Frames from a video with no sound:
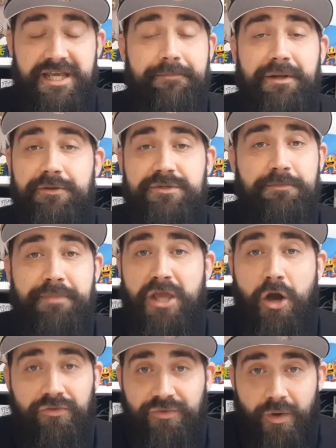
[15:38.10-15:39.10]
but it was
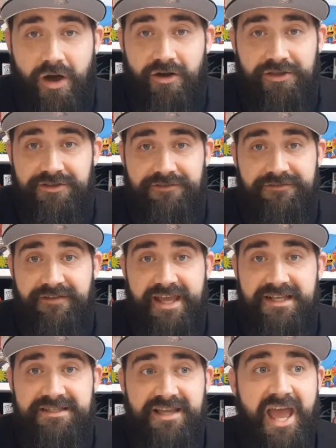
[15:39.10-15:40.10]
beyond what I could
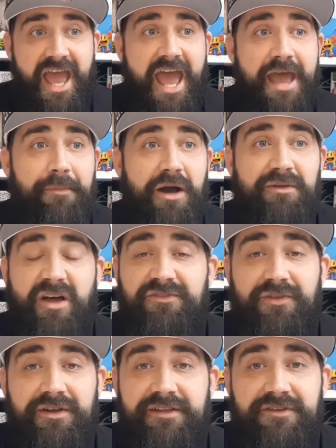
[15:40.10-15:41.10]
fix. I
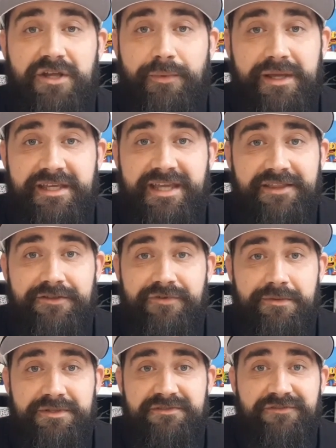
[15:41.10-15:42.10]
don't even know where you get the
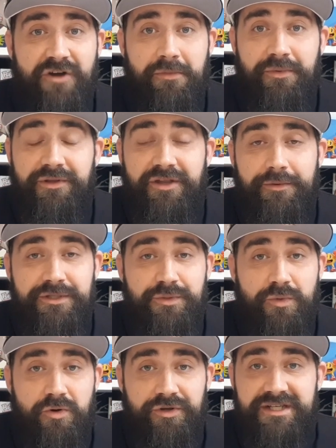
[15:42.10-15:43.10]
ribbons from. I wouldn't know what
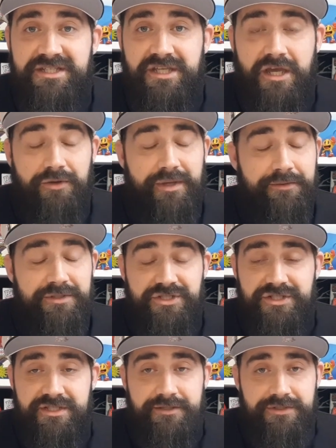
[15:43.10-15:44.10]
to order, so it was
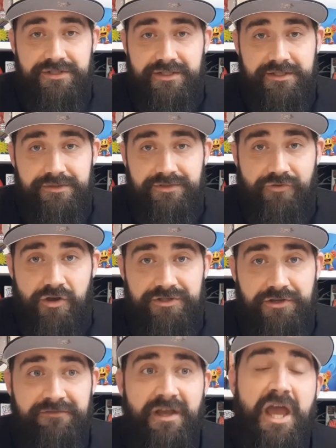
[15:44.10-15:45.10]
a
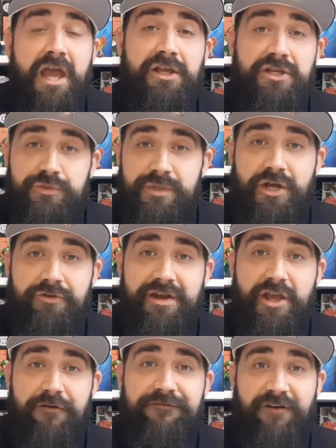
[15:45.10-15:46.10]
write-off. Because we'd
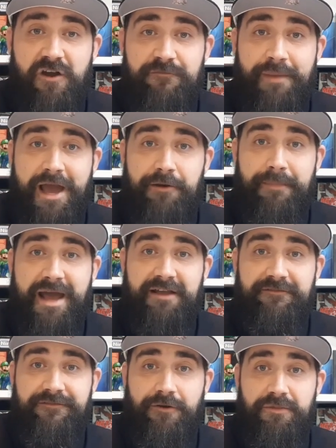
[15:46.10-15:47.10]
already got £5
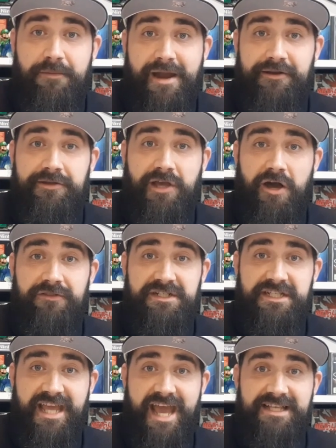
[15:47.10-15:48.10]
back from the Mario Kart and the
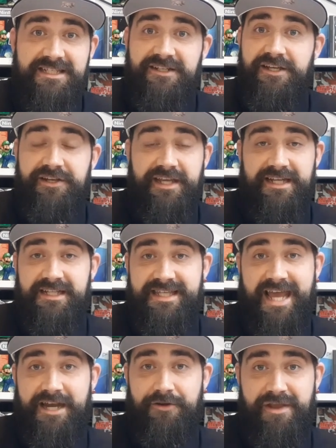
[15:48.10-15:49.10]
DS, and I only had a
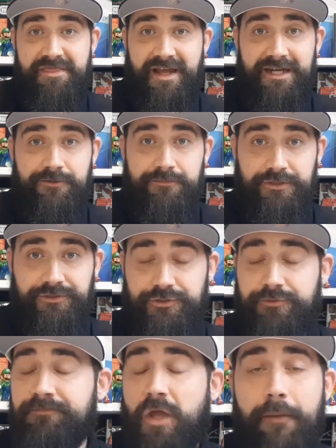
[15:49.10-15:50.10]
tenner in that little
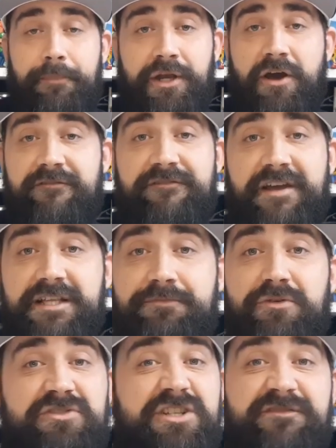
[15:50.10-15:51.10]
bundle. I put it on
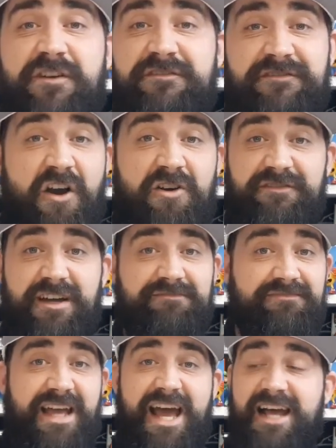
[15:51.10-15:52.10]
Facebook just for a £5,
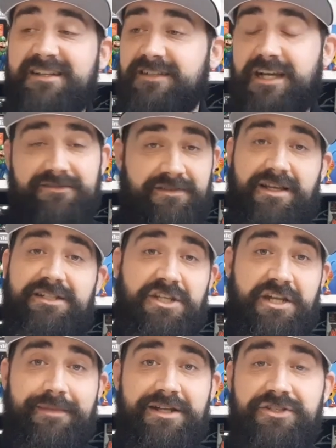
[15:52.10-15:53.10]
and as you
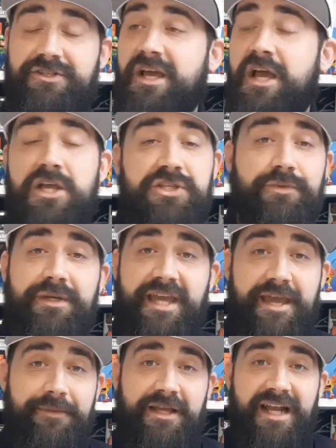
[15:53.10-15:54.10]
can imagine, someone
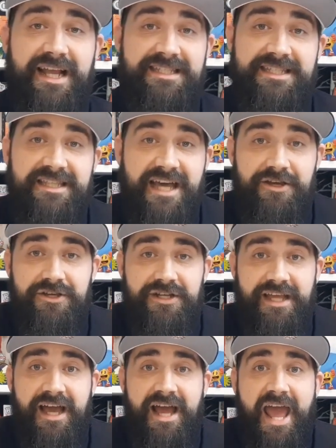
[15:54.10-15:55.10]
came and collected that
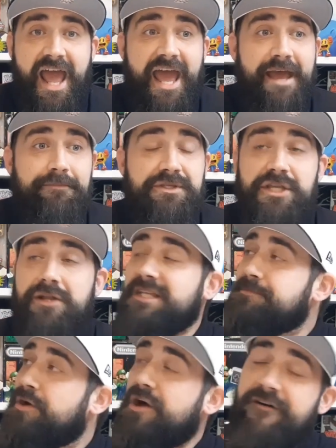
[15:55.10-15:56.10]
earlier. So
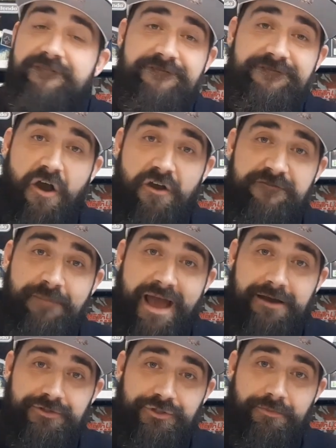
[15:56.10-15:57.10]
let's put
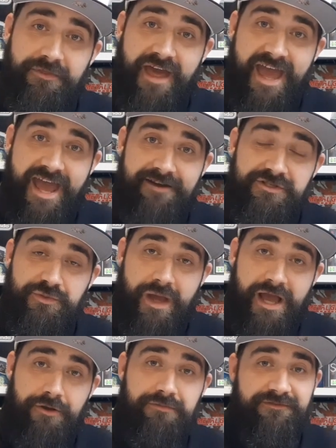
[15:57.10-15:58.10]
£5 up there as
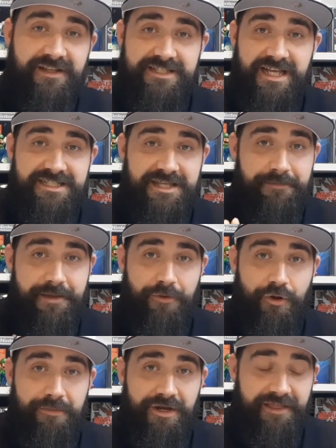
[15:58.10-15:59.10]
well. Fantastic, bit
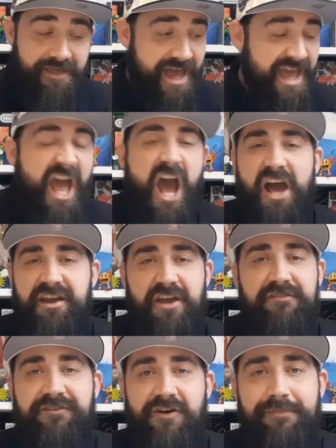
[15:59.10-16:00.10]
more money there. I
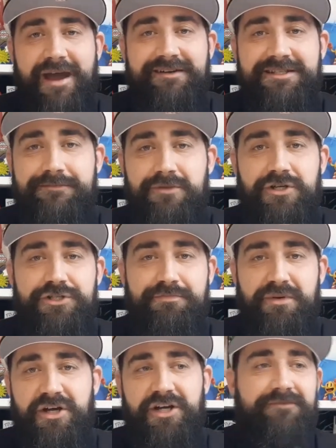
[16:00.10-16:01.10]
know £5 isn't much,
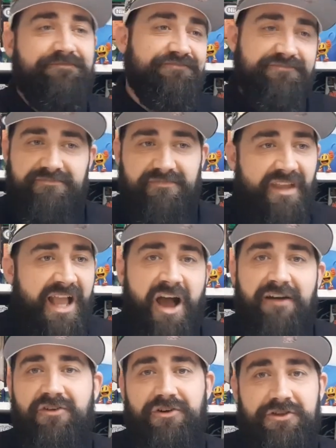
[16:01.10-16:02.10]
but
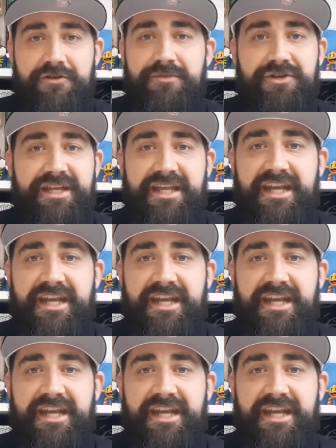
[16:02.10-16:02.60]
I've got no money in